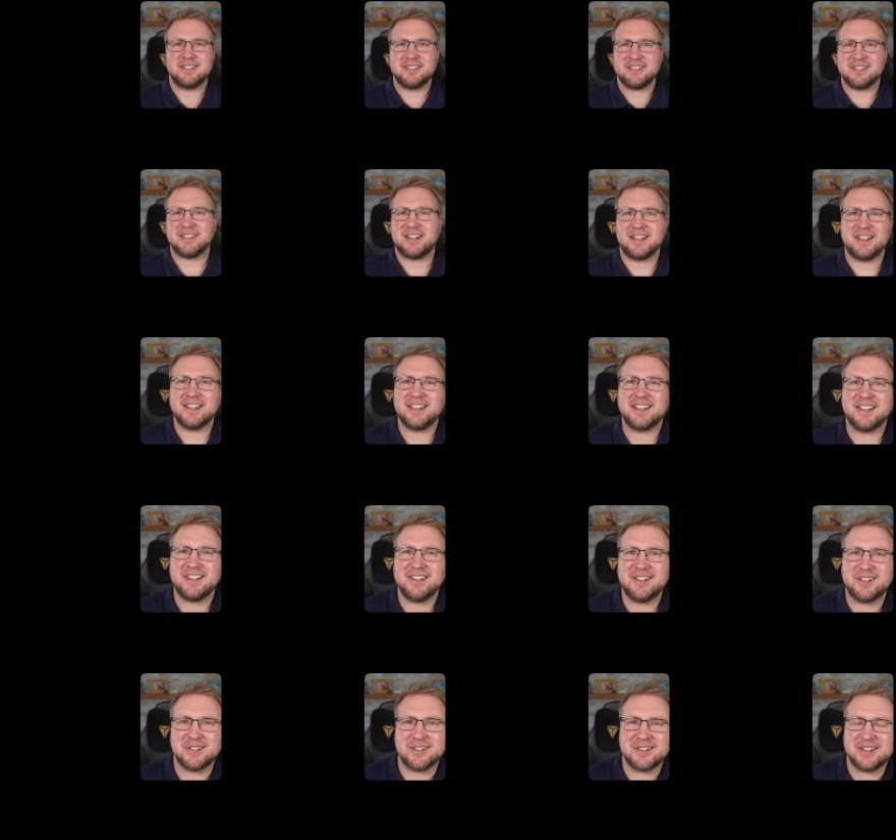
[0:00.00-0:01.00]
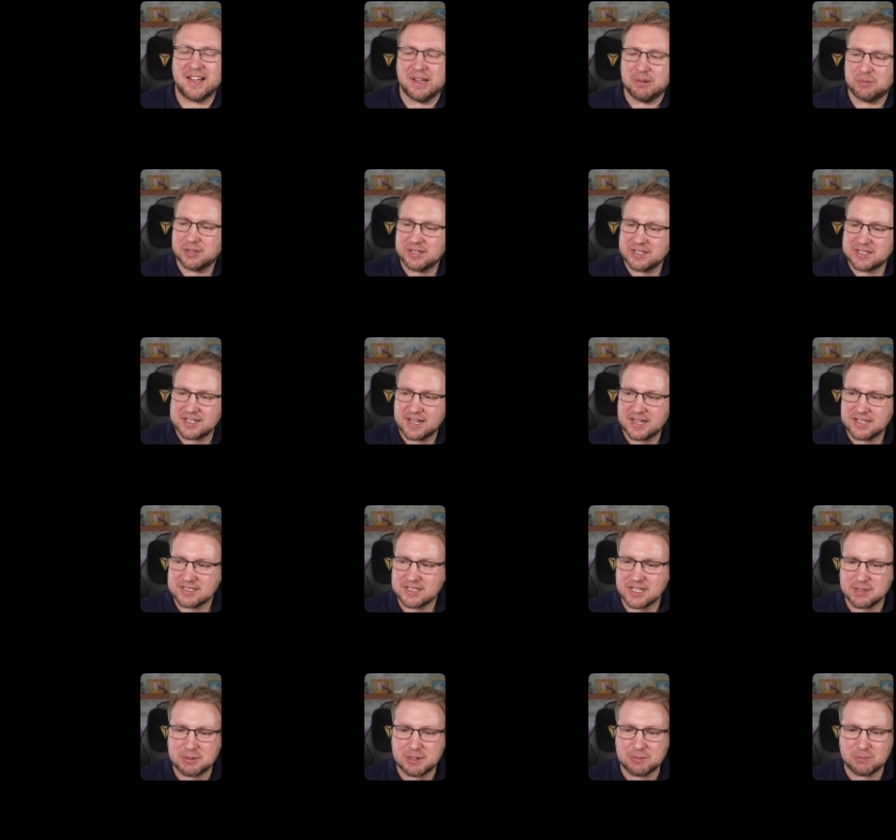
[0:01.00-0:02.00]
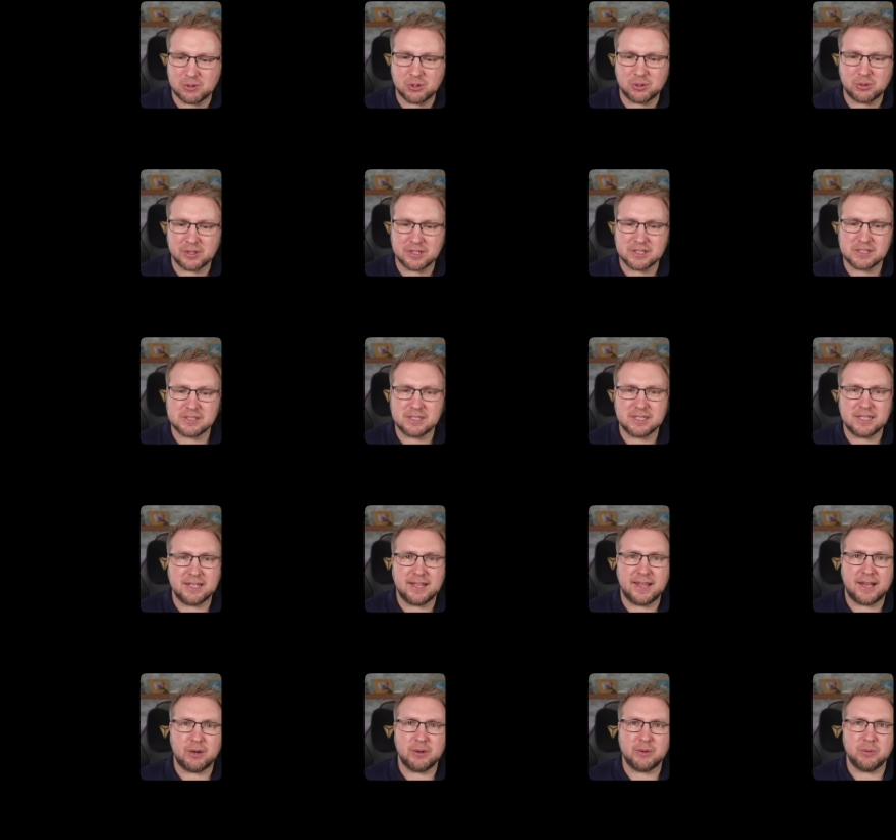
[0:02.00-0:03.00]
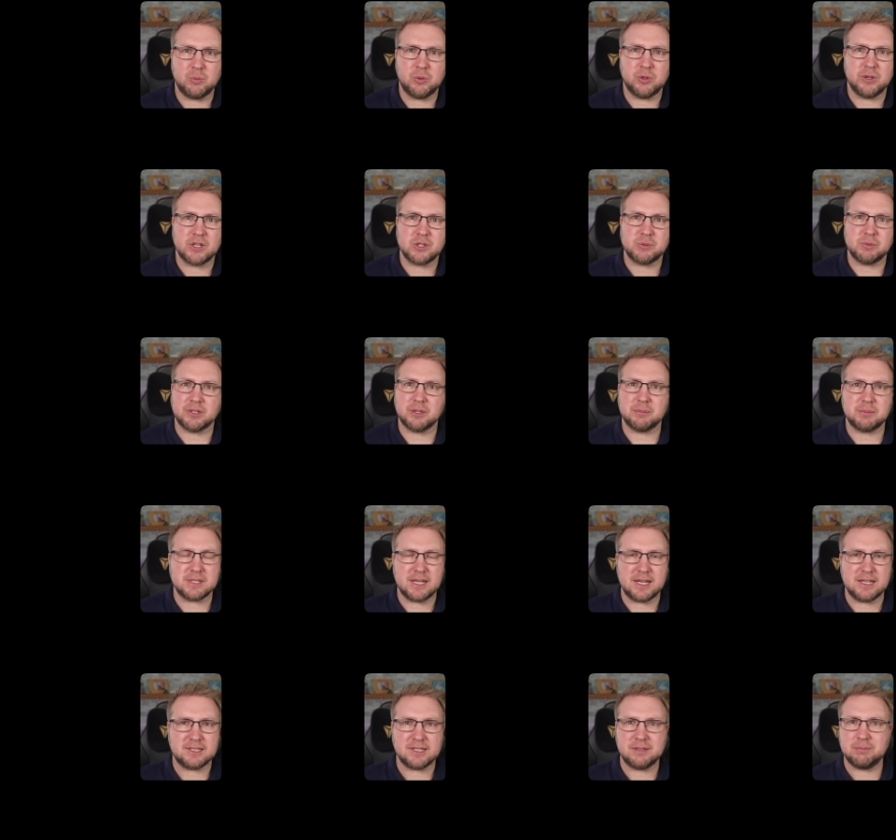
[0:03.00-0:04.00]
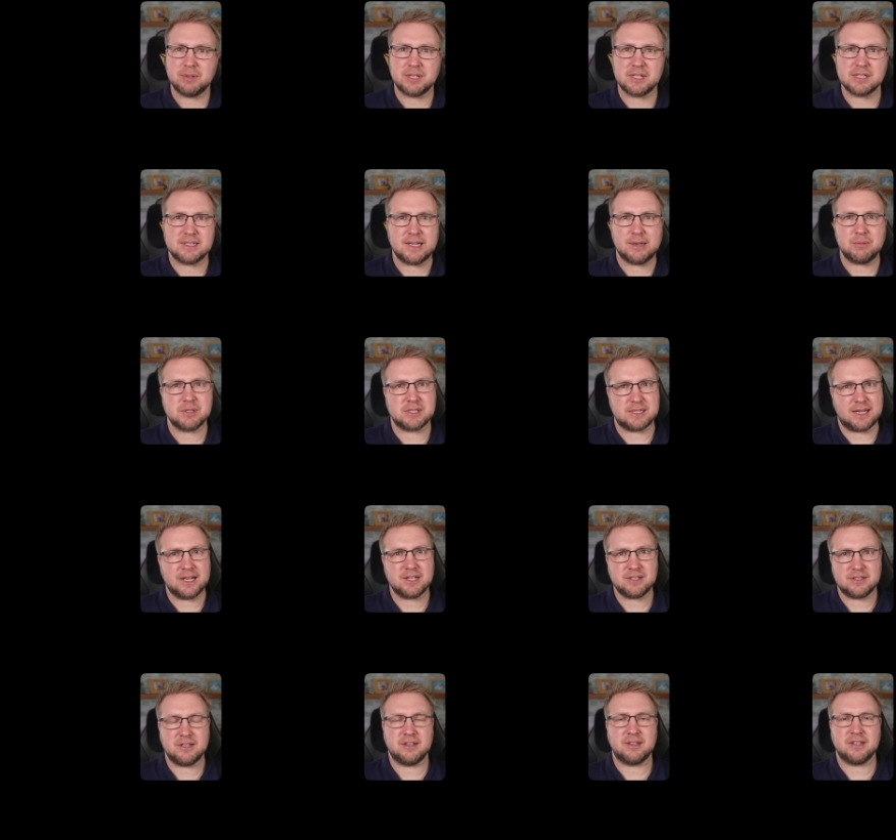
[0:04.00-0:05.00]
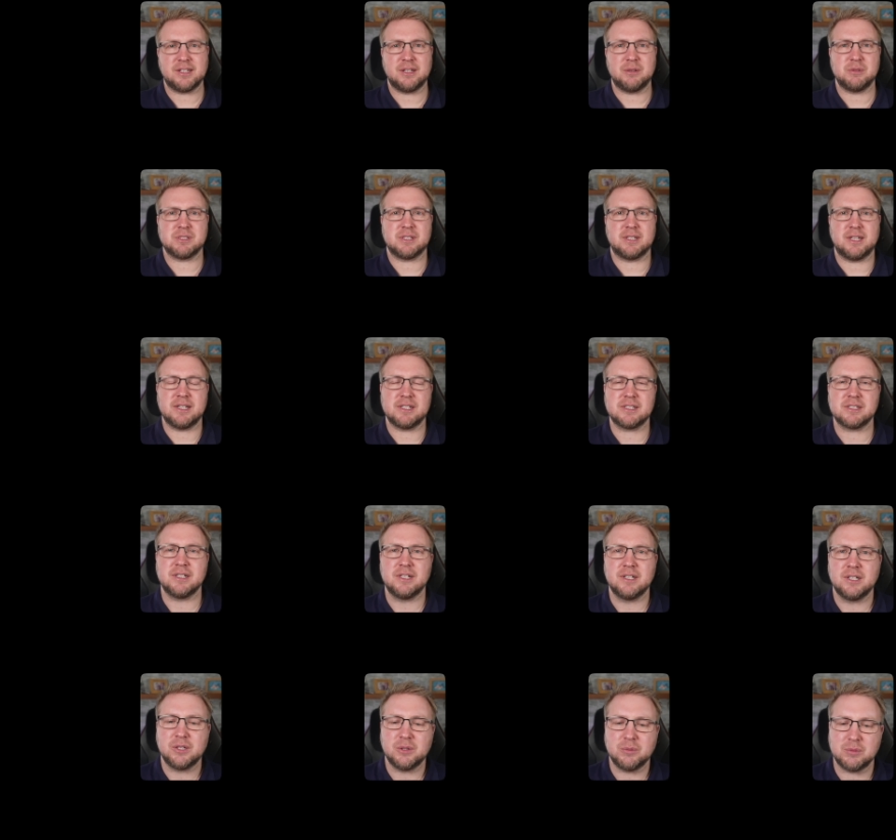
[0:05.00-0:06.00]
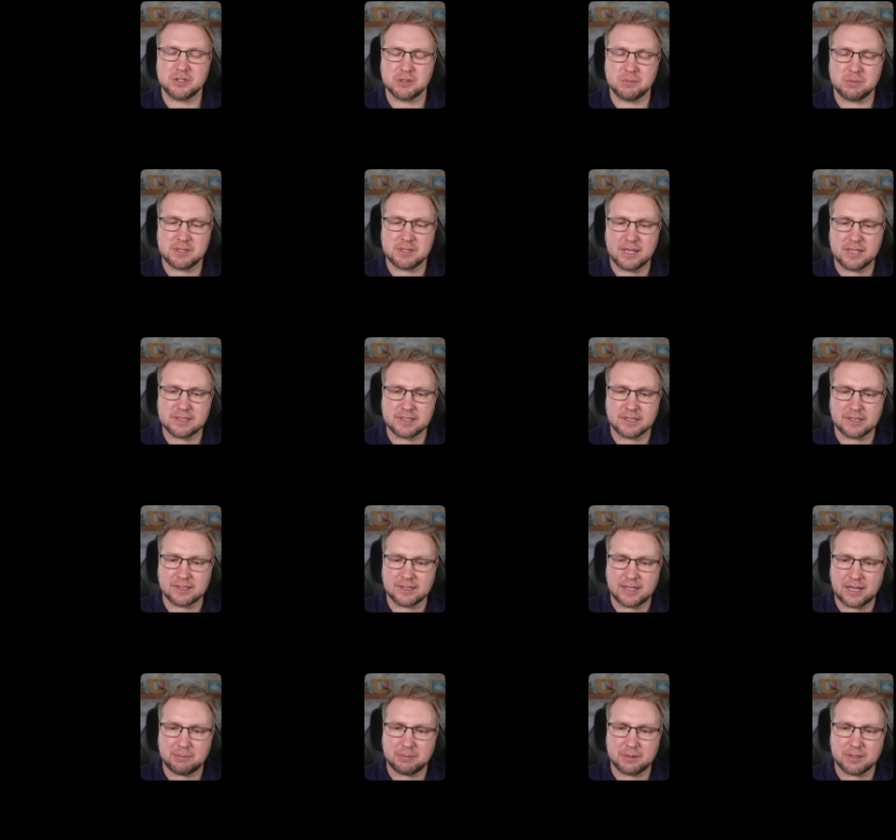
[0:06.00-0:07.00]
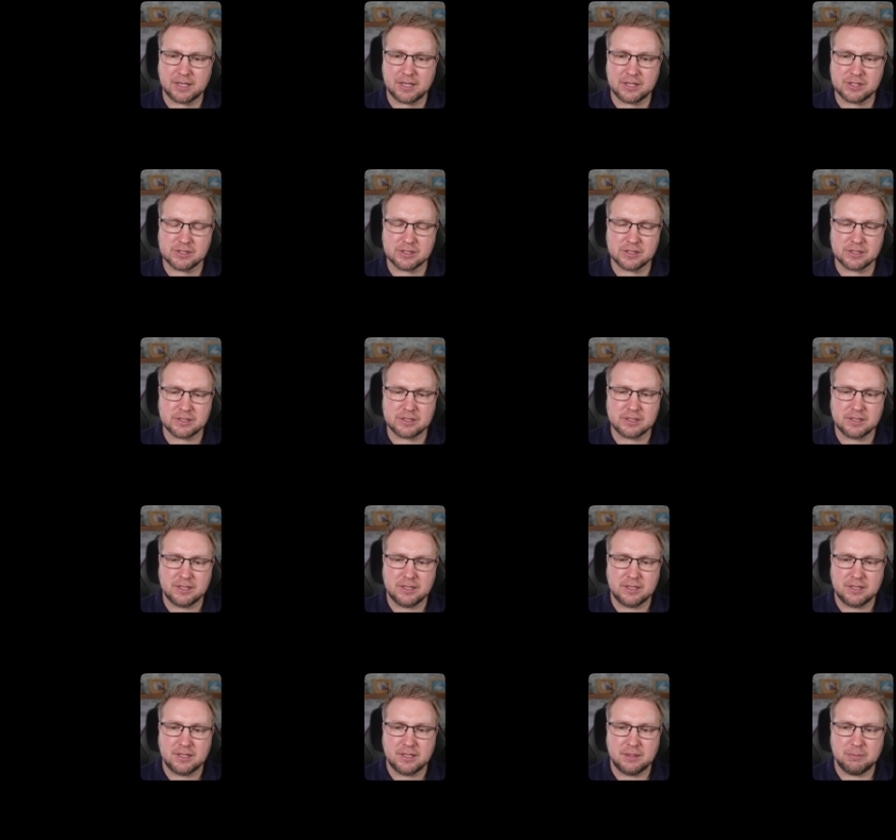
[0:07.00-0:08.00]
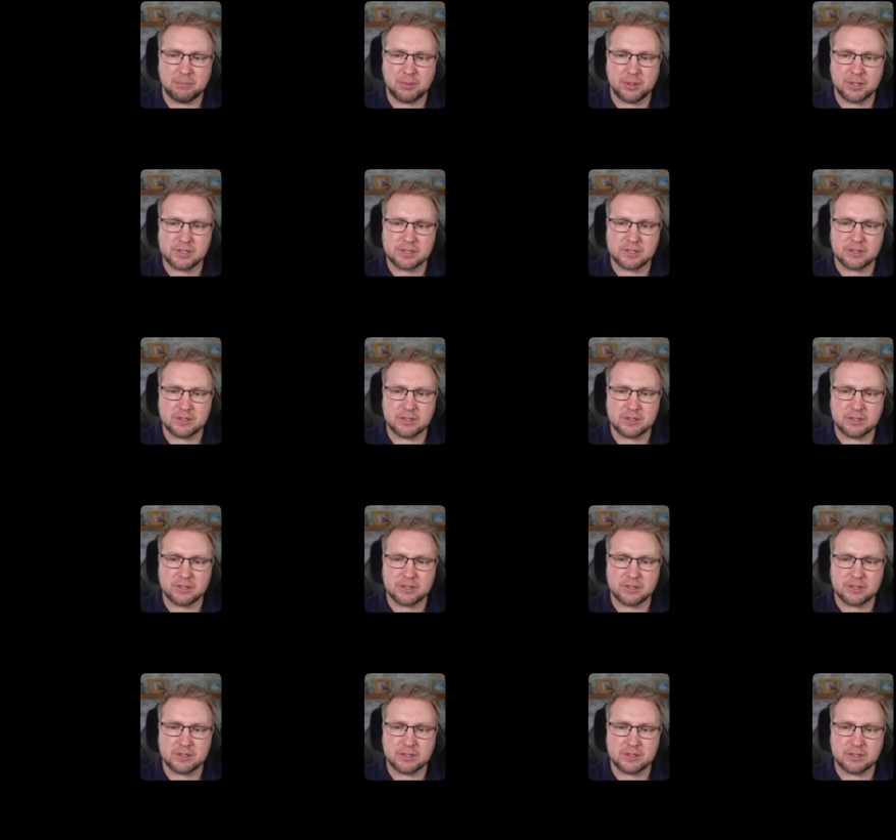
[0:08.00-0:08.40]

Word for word: I like it a lot. I'm going to test it a bit more and see how it works with updating because that was actually the use case. Was updating applications, but